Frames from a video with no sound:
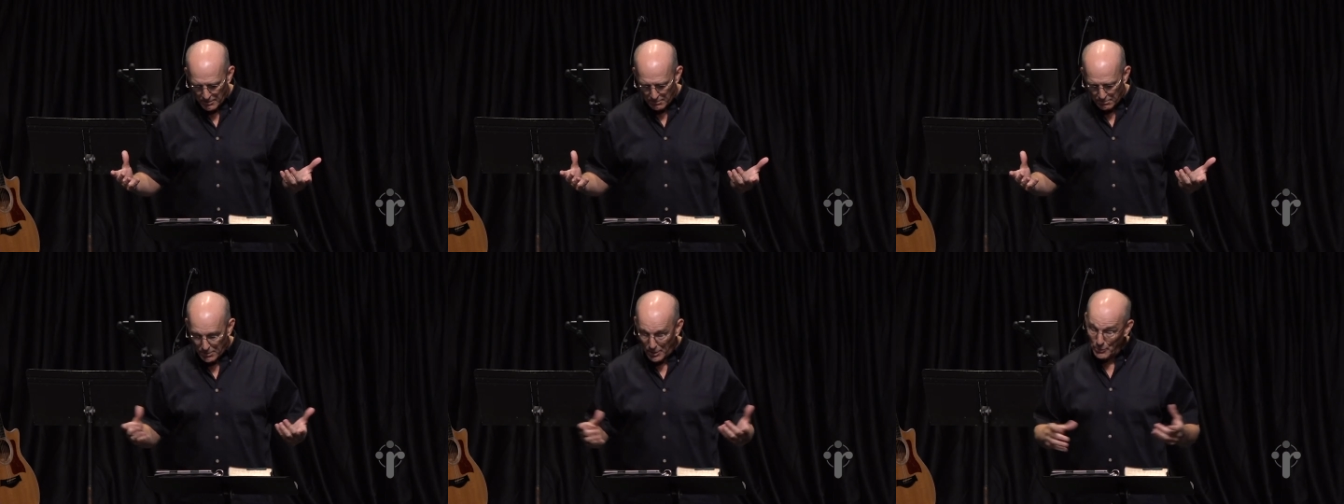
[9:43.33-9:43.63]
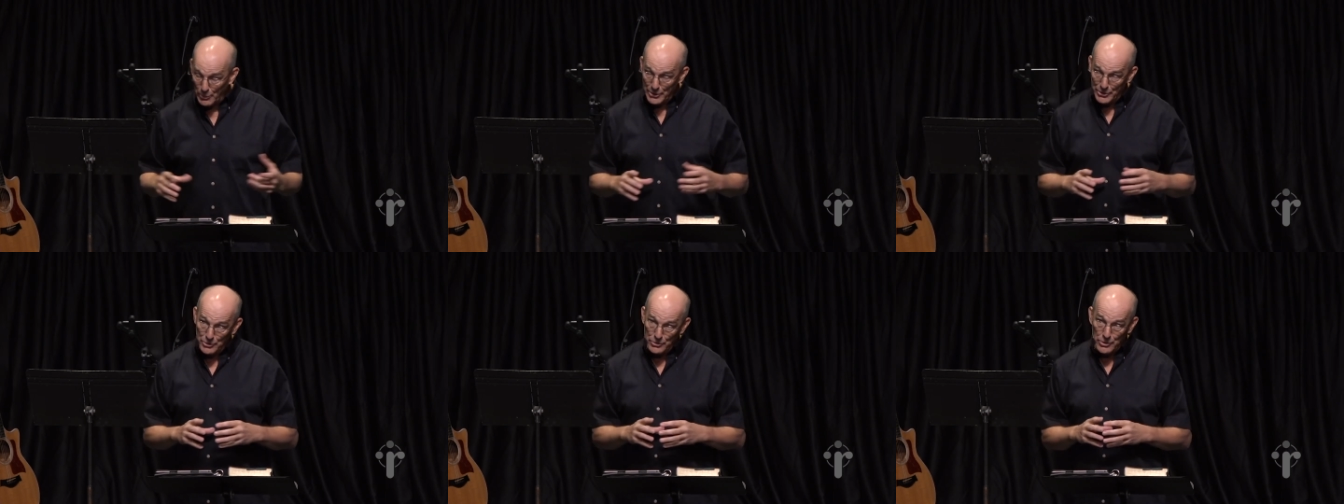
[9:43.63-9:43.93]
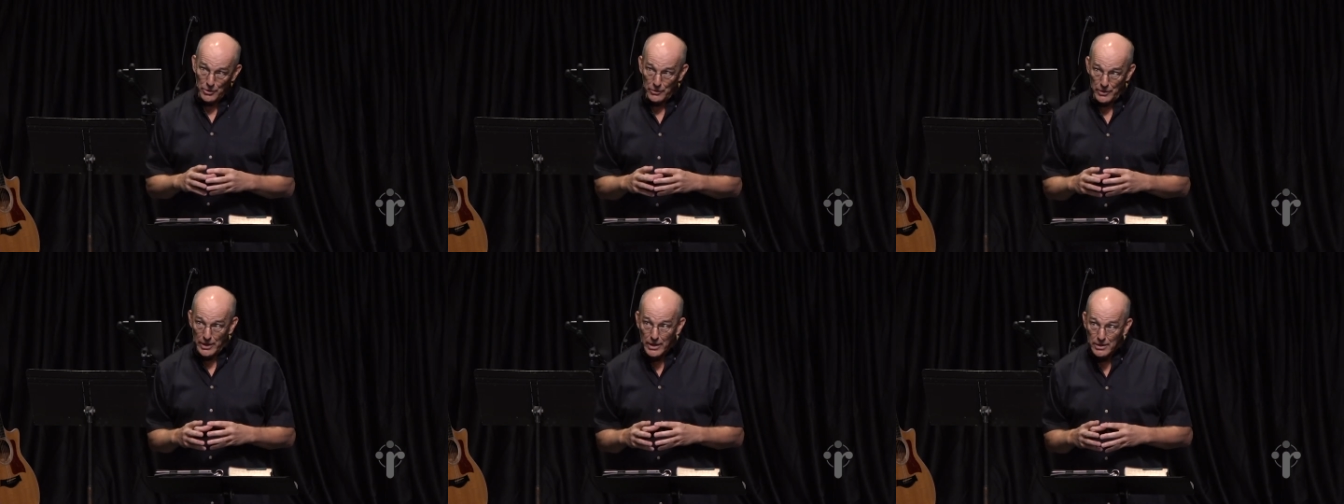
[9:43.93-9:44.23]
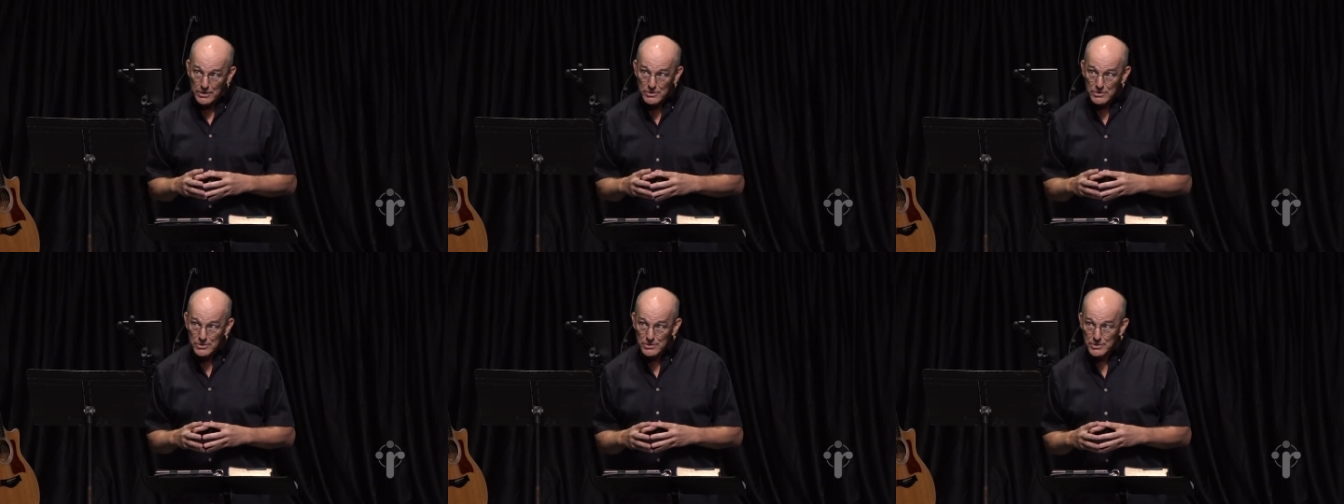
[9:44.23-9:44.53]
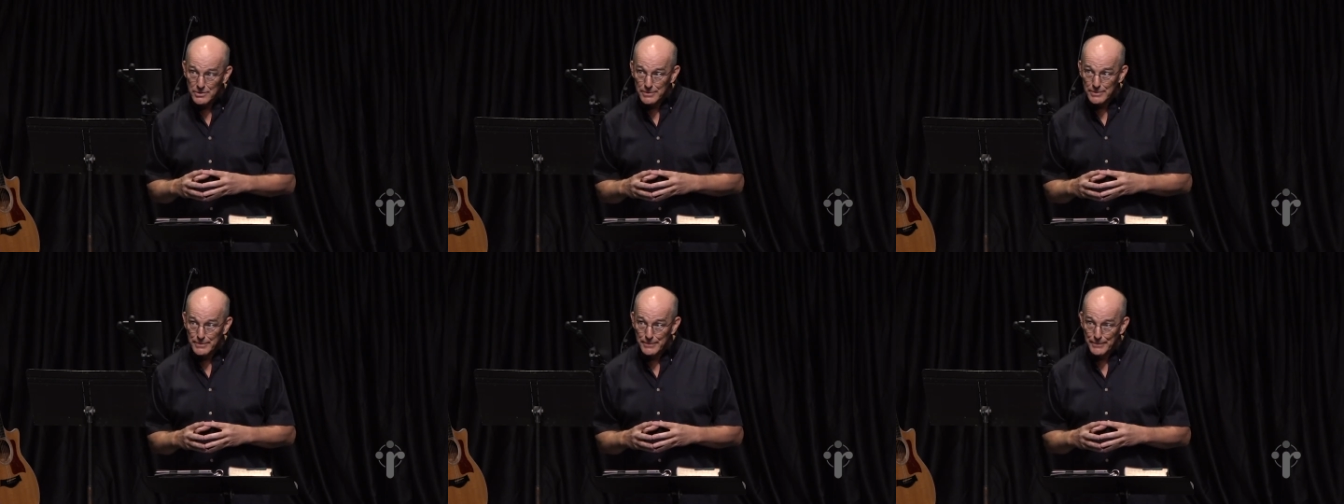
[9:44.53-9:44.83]
But we do know this.
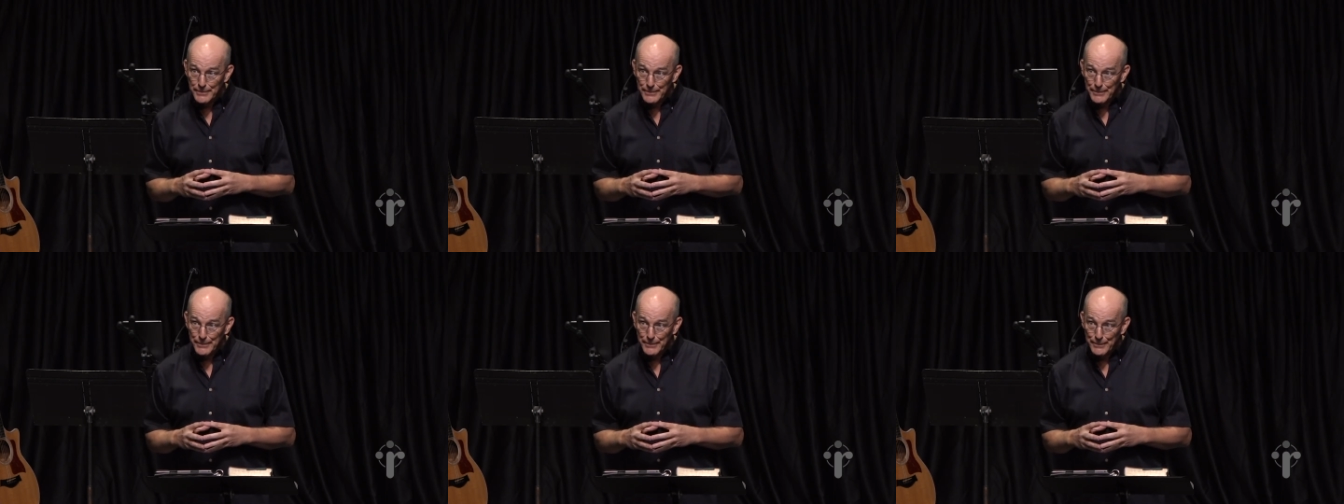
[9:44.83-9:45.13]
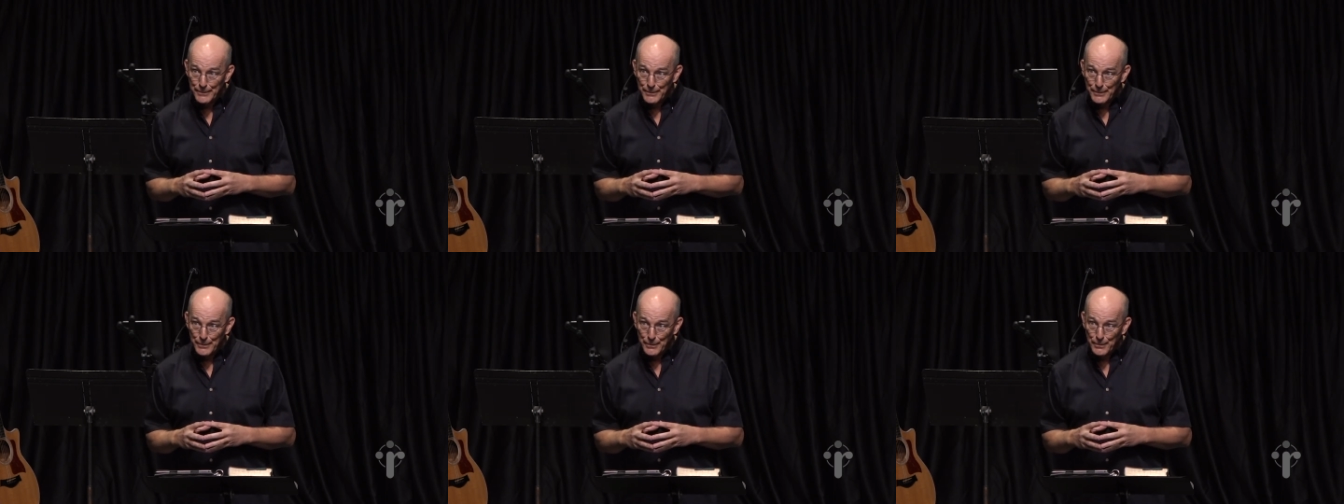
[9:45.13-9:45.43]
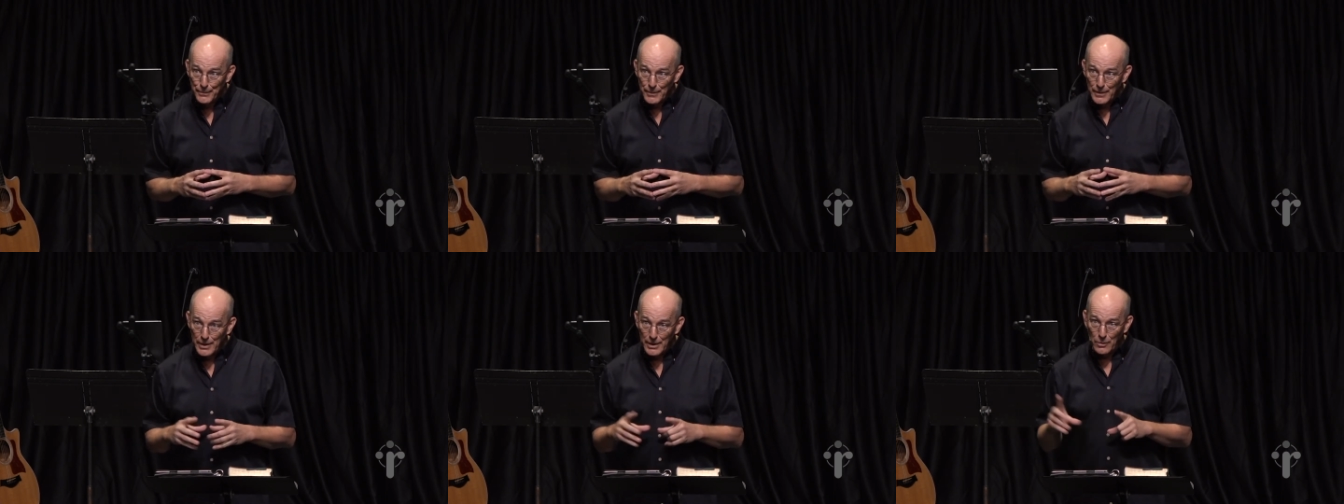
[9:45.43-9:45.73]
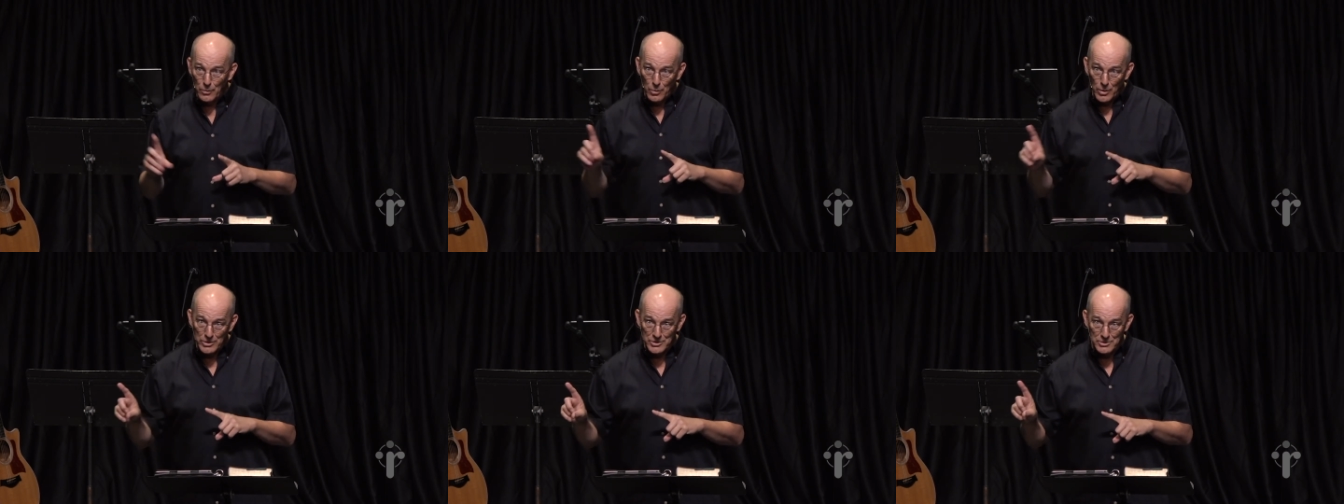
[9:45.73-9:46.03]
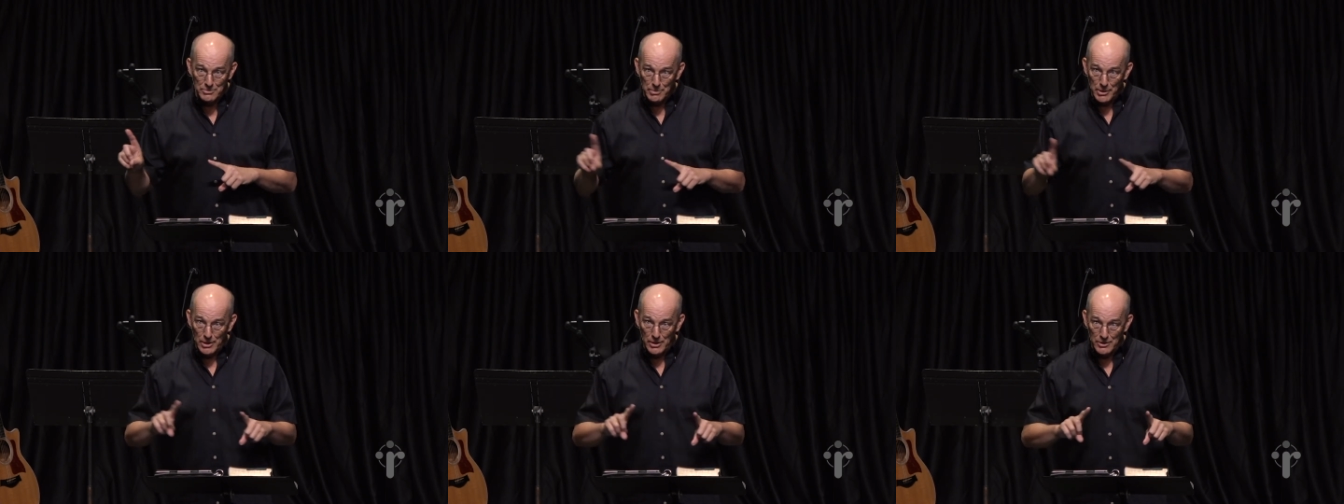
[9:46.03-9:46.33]
It
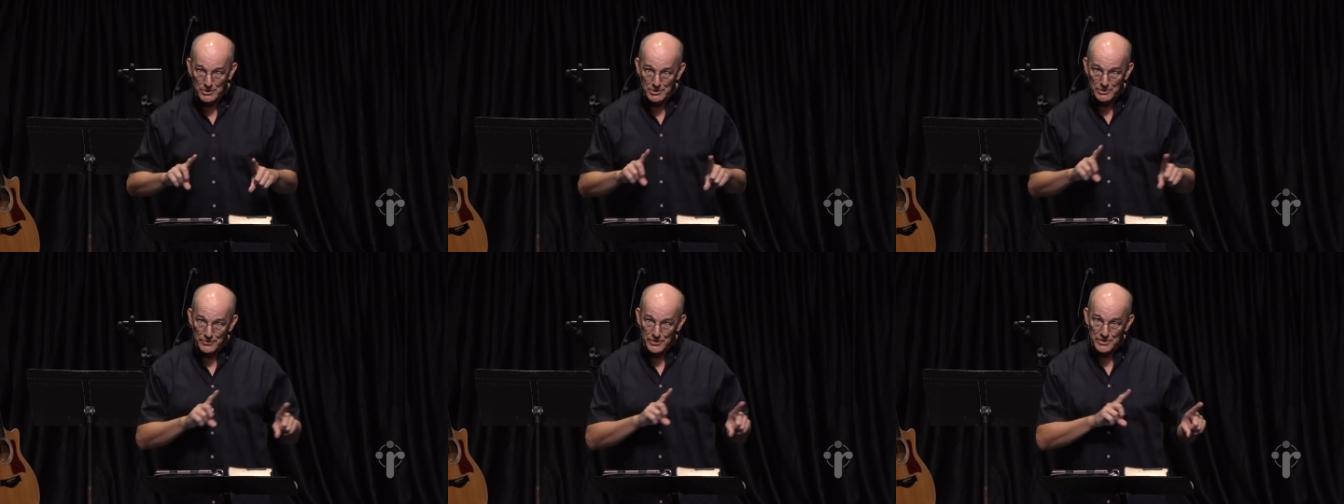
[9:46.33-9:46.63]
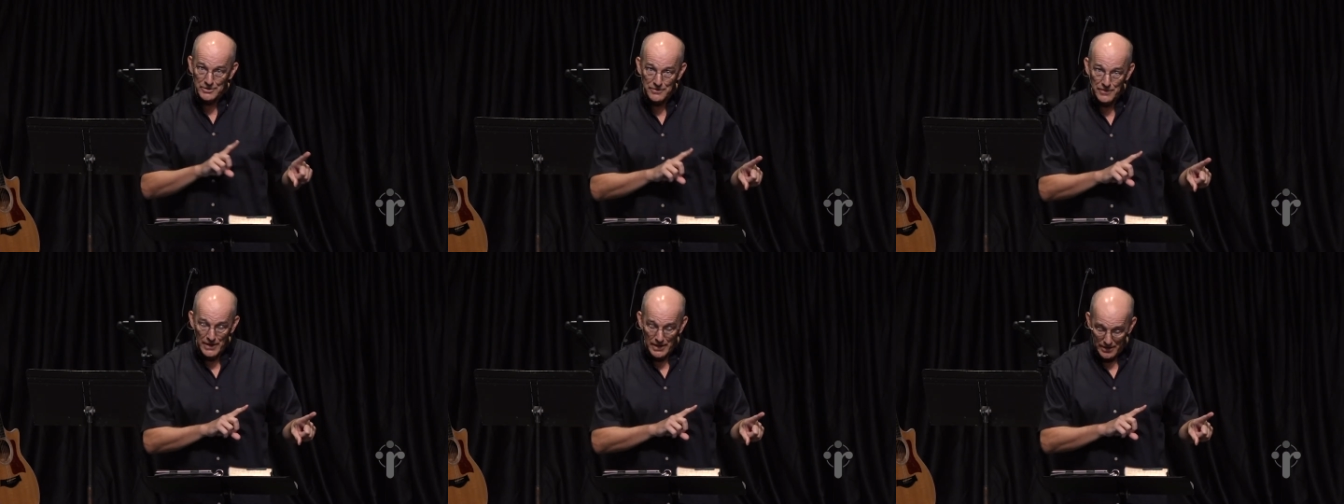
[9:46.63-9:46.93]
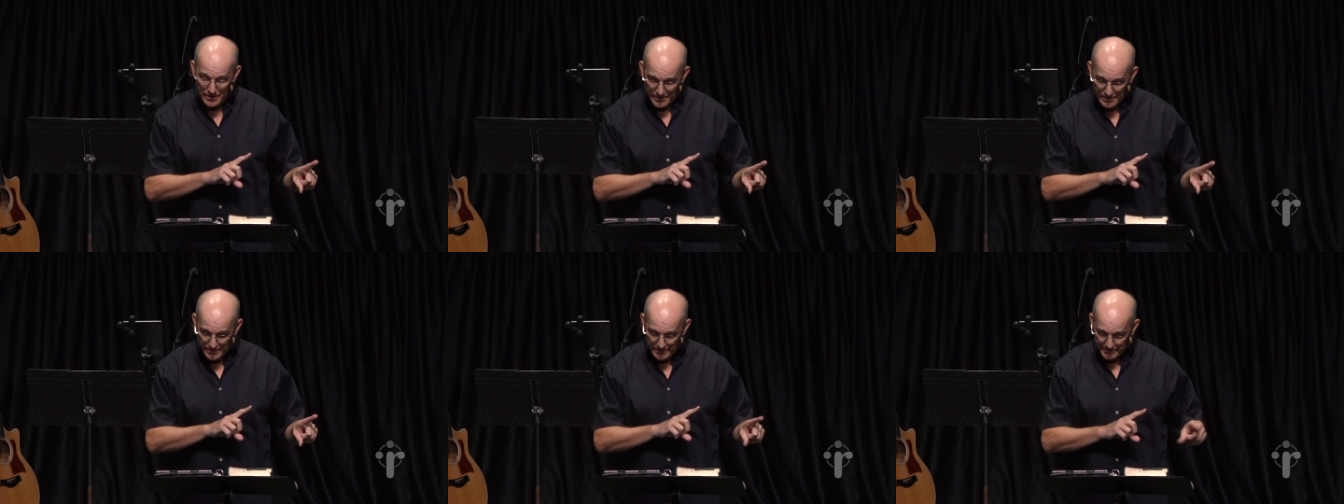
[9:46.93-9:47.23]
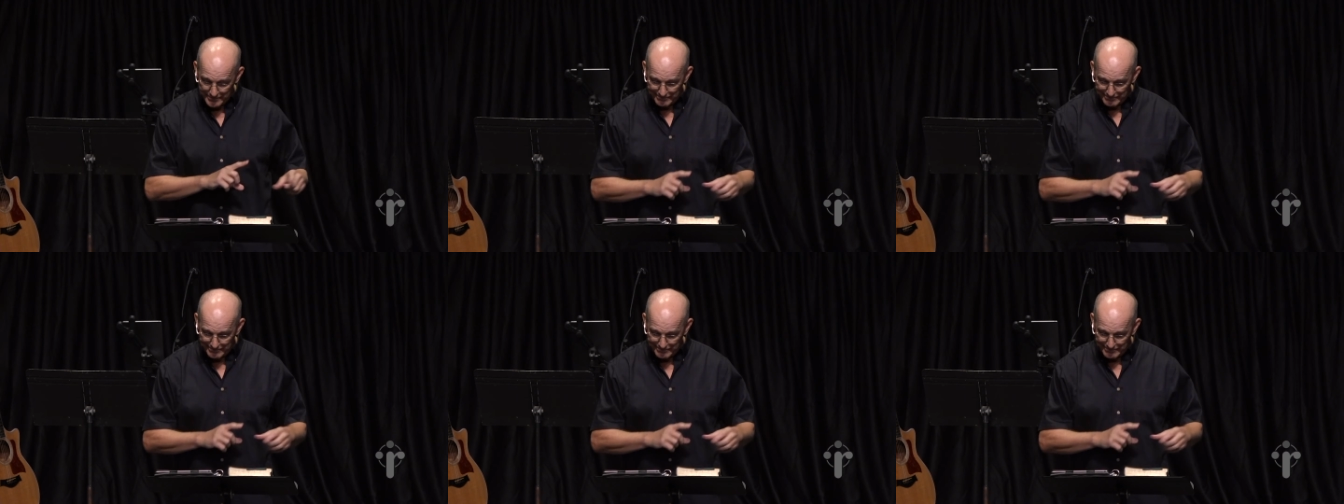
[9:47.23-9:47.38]
wasn't because of his faith.